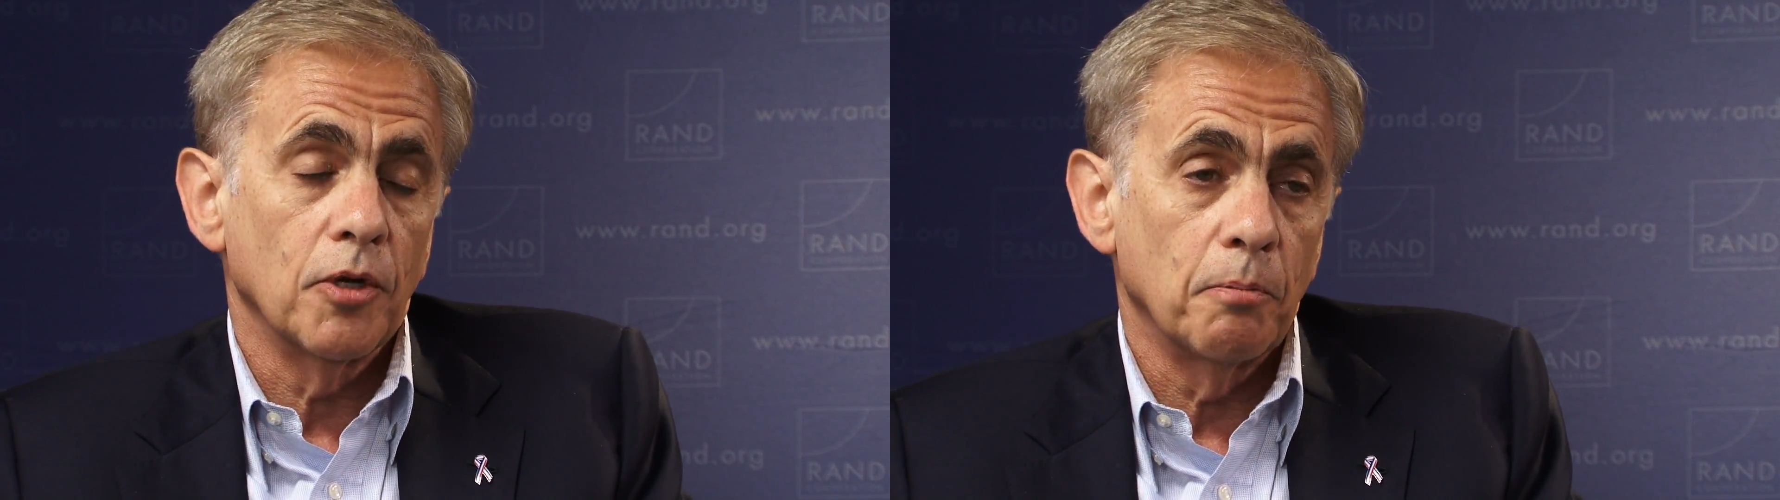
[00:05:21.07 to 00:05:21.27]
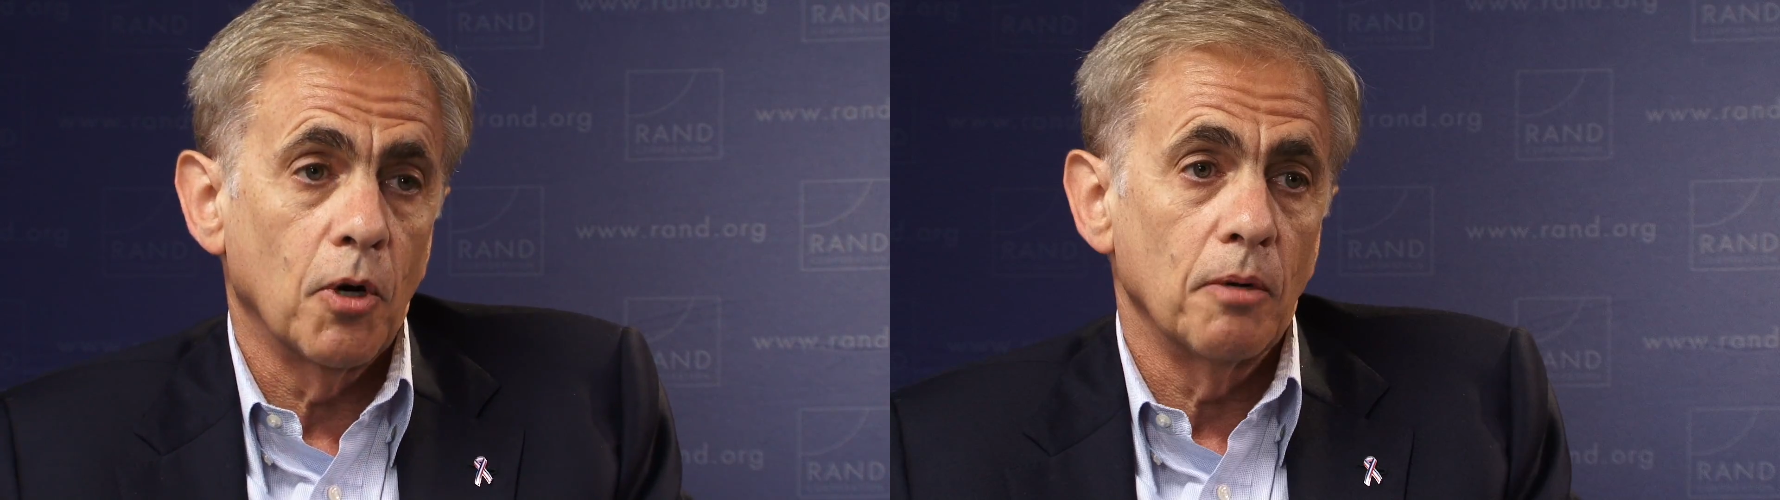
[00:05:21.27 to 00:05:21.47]
the
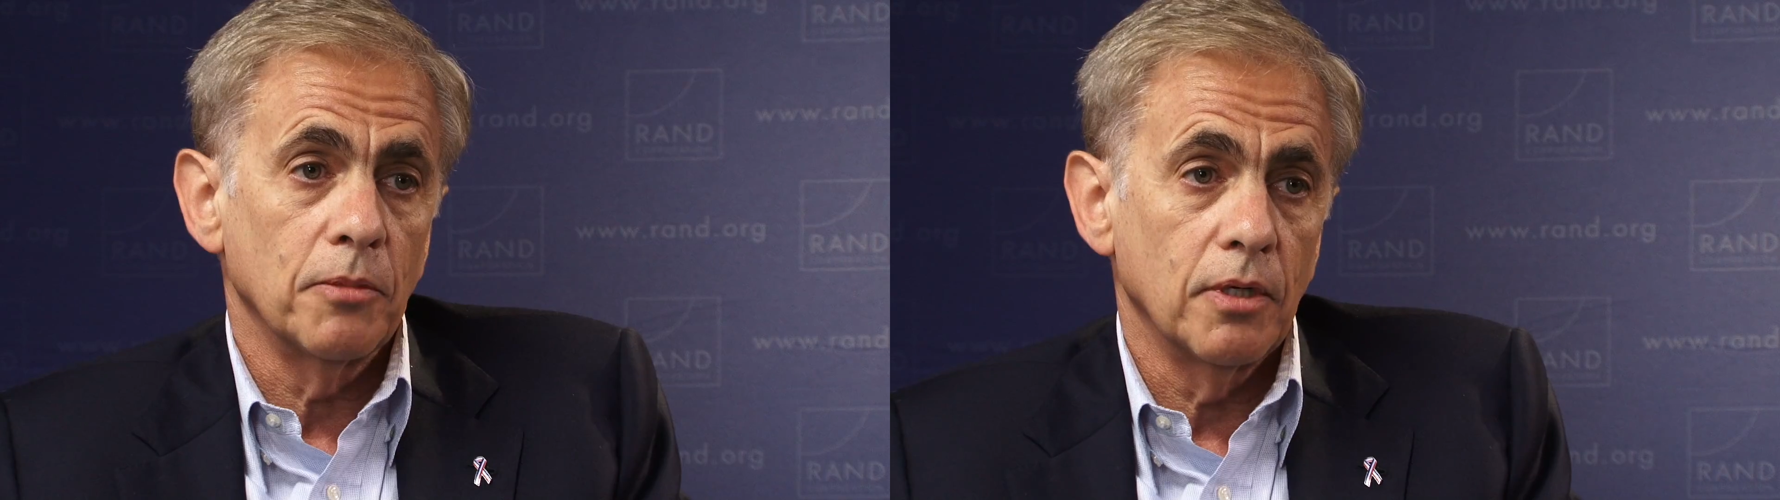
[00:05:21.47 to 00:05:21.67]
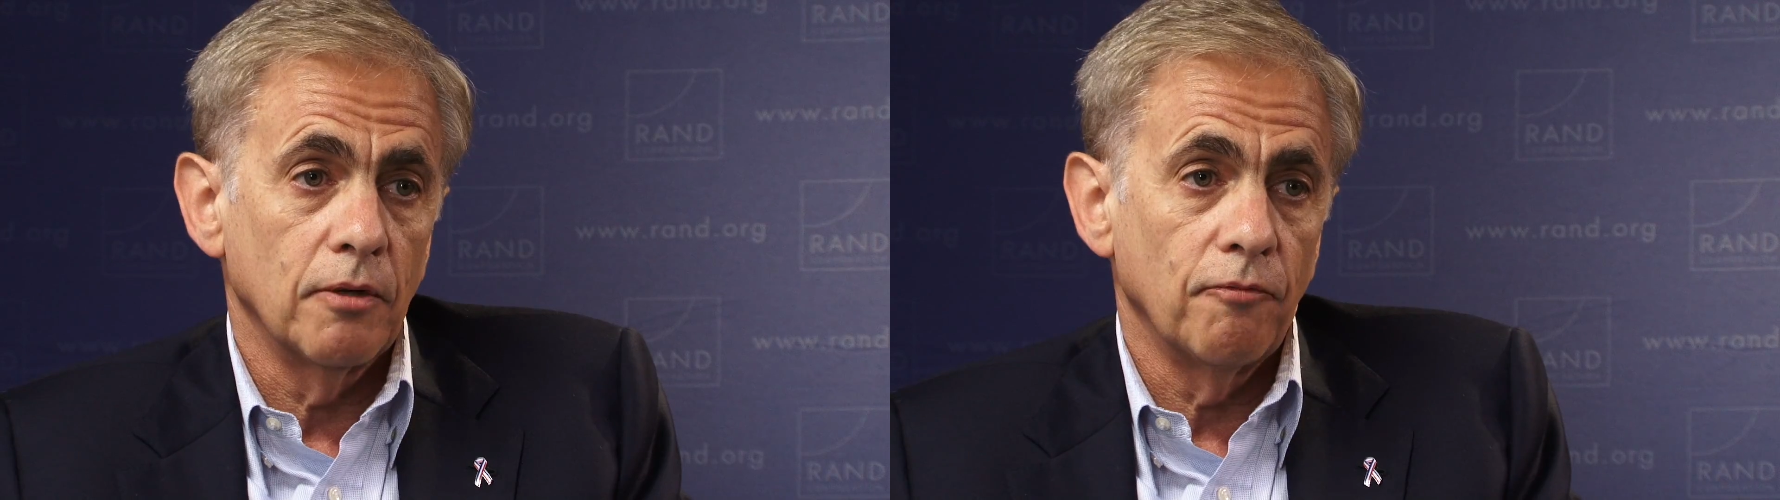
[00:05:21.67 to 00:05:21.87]

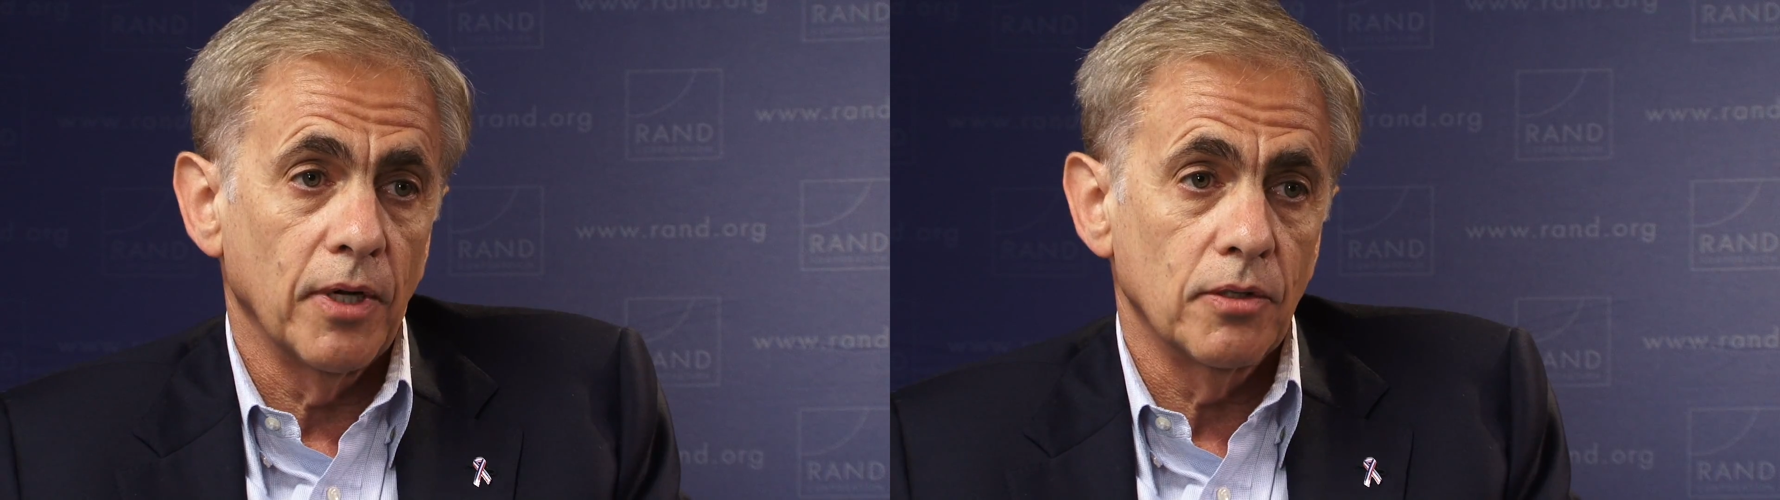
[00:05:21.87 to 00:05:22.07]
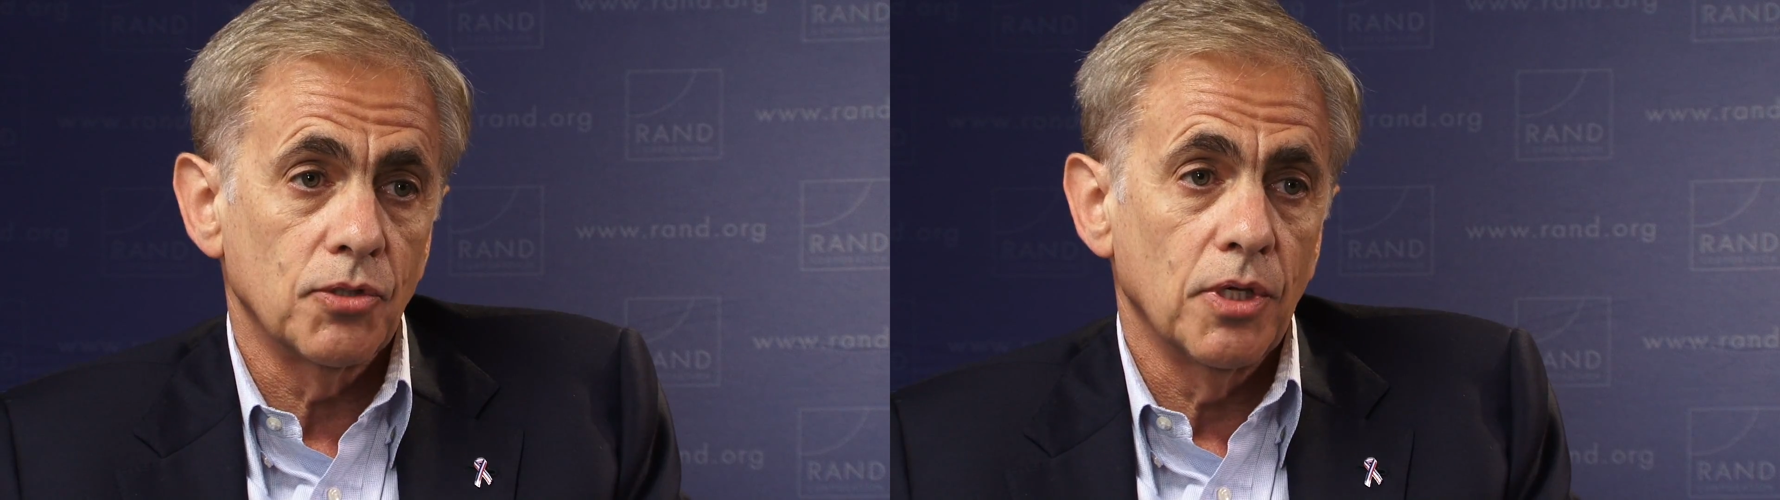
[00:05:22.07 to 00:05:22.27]
Department of
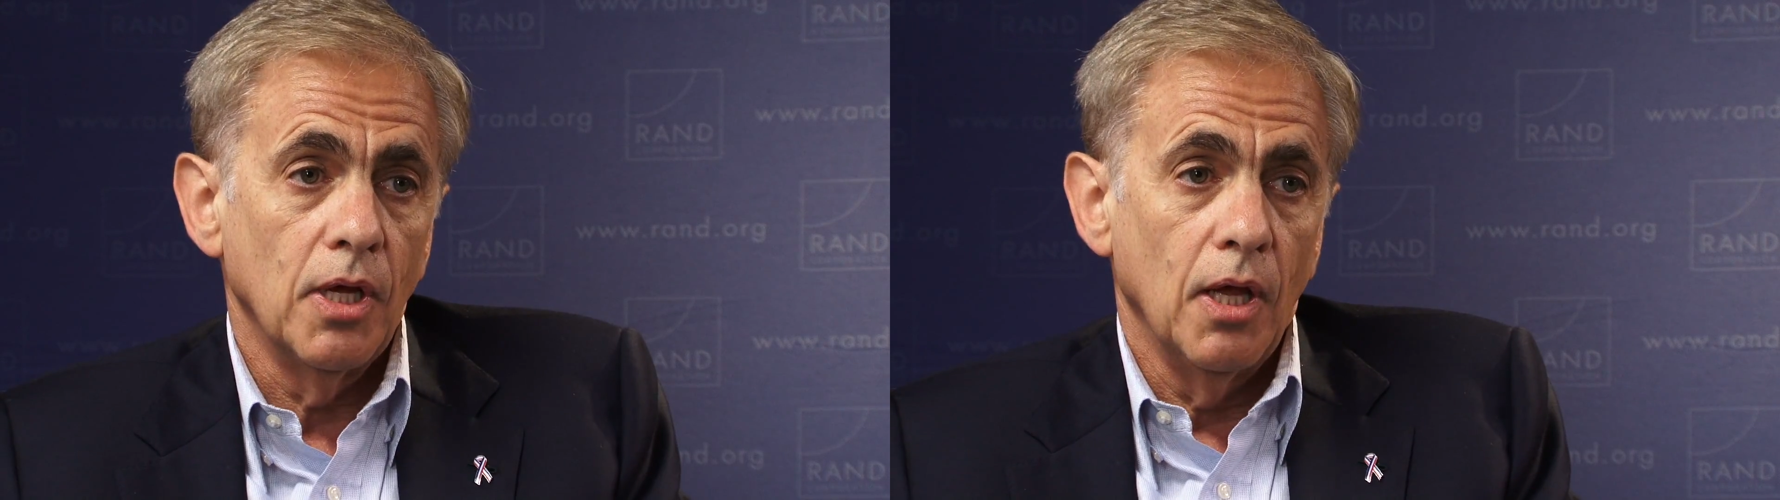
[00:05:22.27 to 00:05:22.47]
Defense,